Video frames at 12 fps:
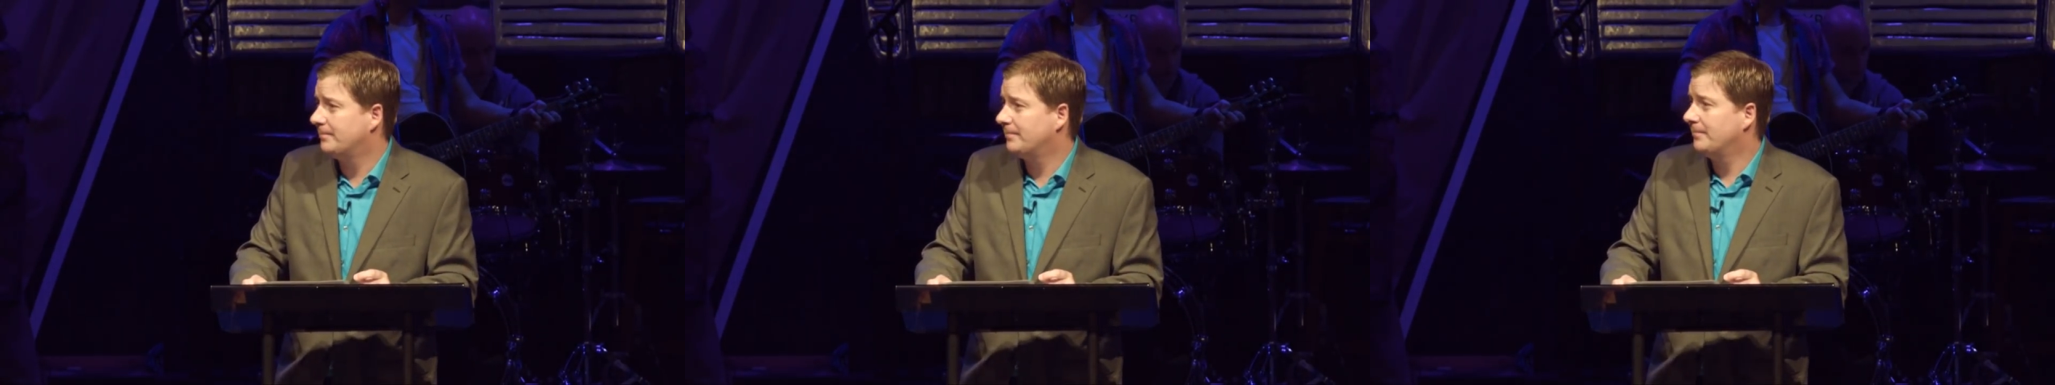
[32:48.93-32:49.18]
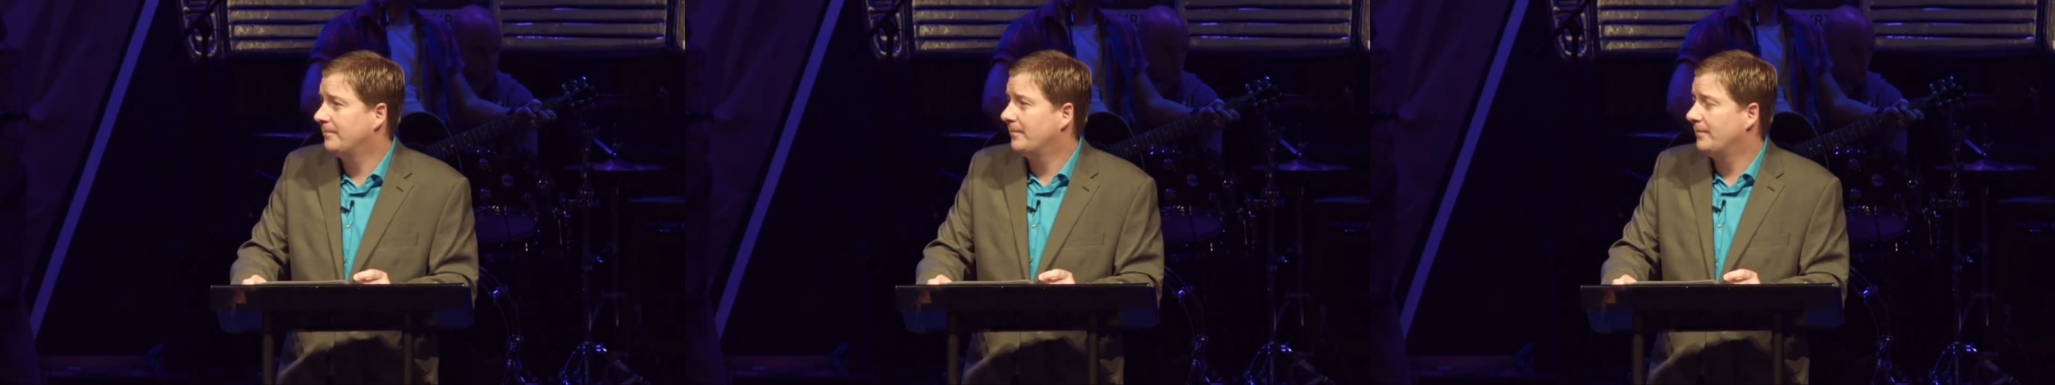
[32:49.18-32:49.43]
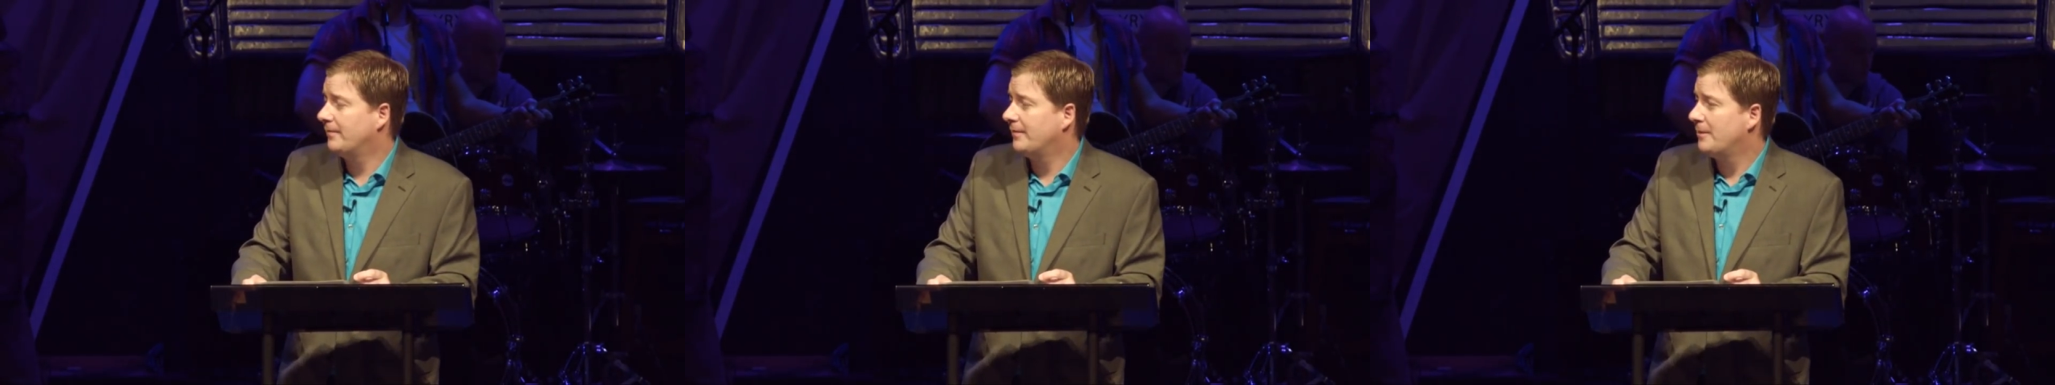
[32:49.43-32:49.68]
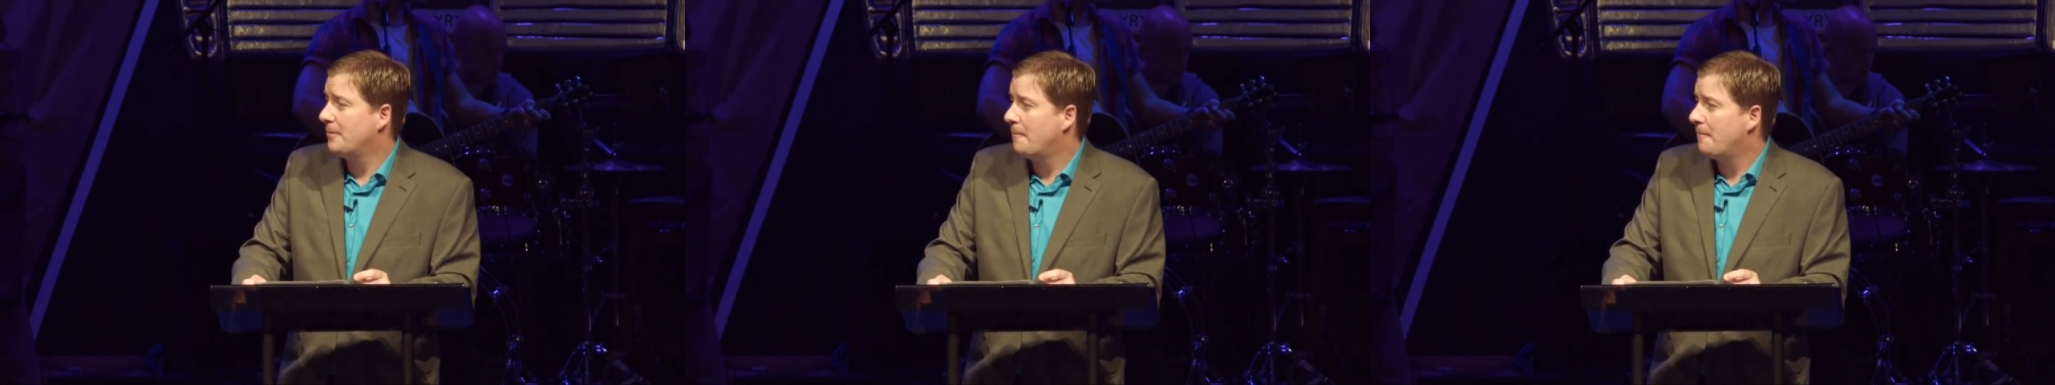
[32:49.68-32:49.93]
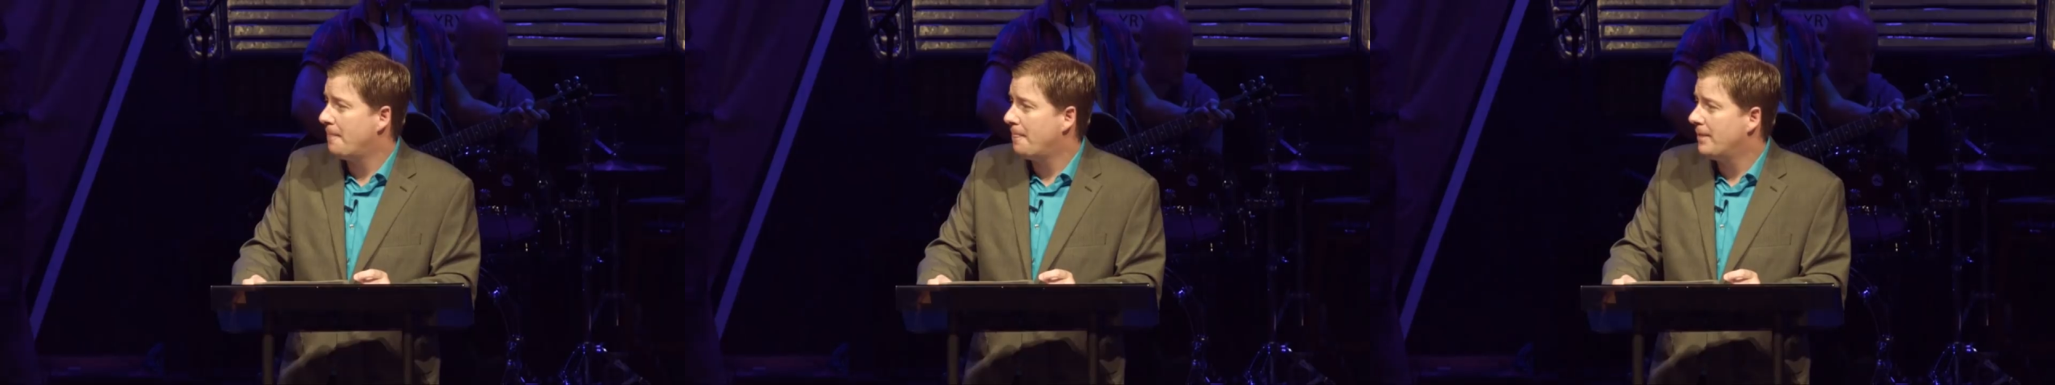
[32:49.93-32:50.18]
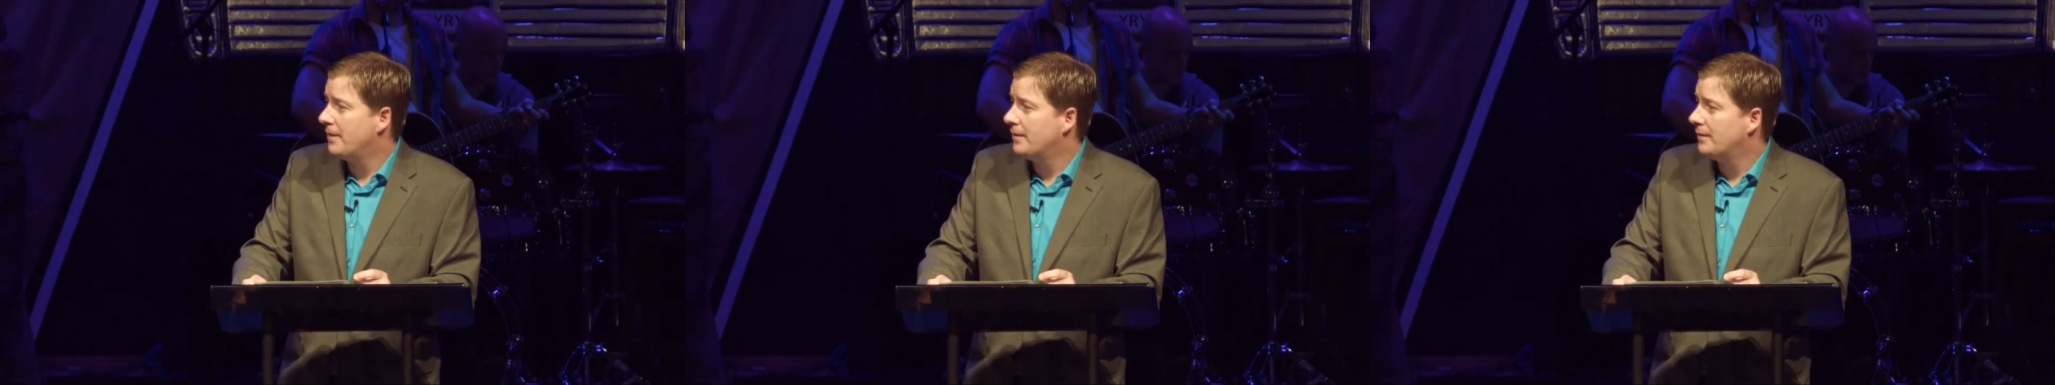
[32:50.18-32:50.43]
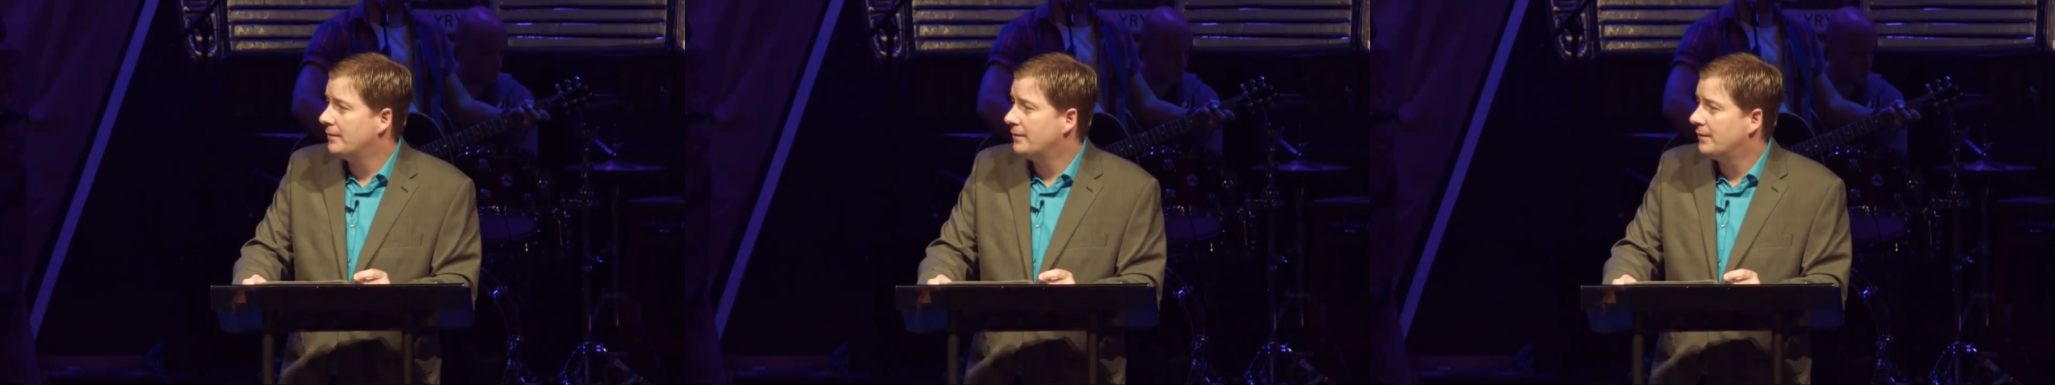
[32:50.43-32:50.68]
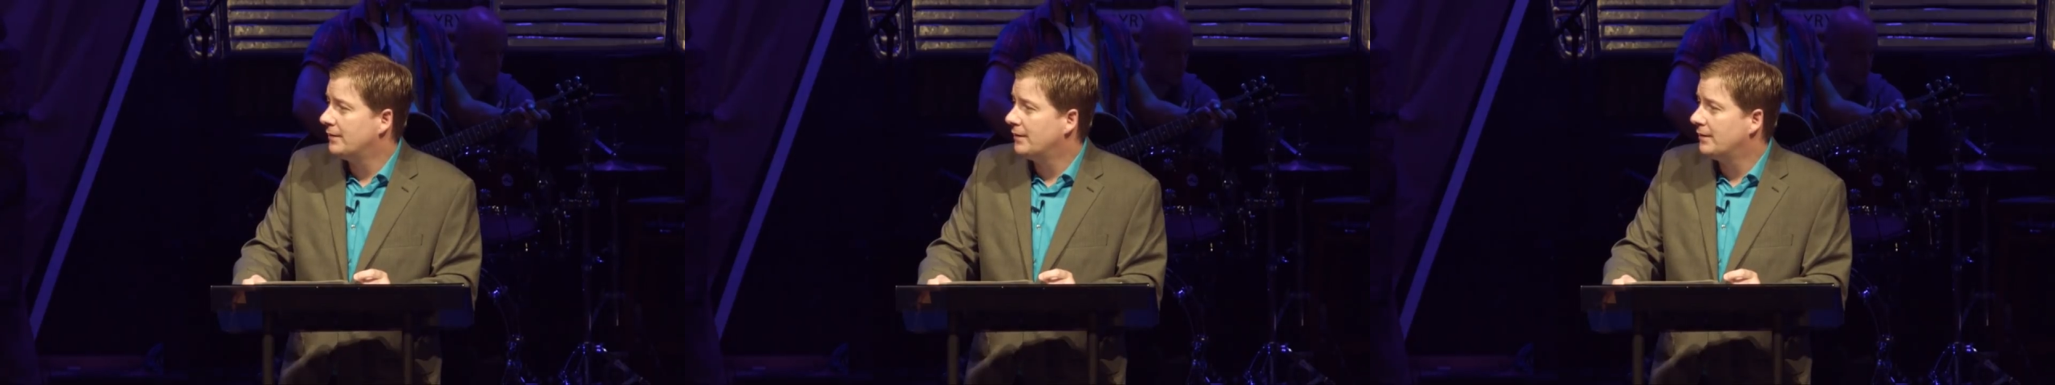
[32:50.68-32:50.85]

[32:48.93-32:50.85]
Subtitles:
(no one is talking)